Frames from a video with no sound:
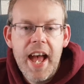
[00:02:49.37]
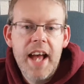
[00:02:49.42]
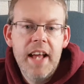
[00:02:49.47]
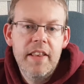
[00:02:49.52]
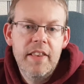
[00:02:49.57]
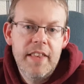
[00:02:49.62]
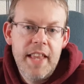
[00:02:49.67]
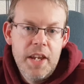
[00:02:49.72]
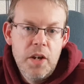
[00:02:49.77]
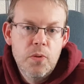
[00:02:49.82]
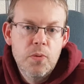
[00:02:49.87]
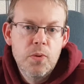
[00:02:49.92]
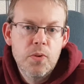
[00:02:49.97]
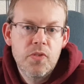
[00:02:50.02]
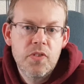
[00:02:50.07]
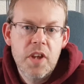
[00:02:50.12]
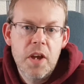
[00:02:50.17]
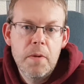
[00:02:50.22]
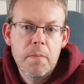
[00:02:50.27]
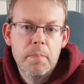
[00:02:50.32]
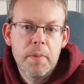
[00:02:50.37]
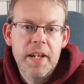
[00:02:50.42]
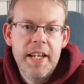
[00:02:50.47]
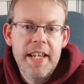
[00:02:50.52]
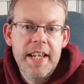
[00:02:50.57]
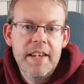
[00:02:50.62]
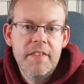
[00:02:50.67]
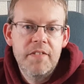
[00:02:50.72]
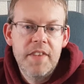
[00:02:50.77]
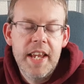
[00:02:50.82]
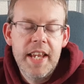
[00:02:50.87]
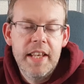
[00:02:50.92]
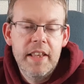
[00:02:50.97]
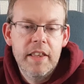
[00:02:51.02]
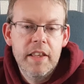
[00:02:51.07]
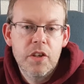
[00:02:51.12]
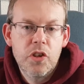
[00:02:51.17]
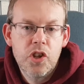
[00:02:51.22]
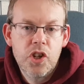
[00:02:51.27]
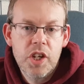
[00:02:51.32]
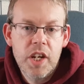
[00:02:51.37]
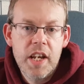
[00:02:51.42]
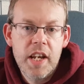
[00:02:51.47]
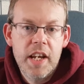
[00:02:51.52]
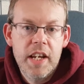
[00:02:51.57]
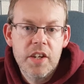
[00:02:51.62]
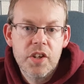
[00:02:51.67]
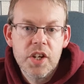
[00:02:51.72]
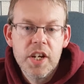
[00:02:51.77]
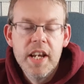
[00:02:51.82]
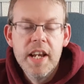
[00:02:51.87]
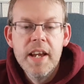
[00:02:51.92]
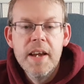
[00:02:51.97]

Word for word: and they also believed in the church.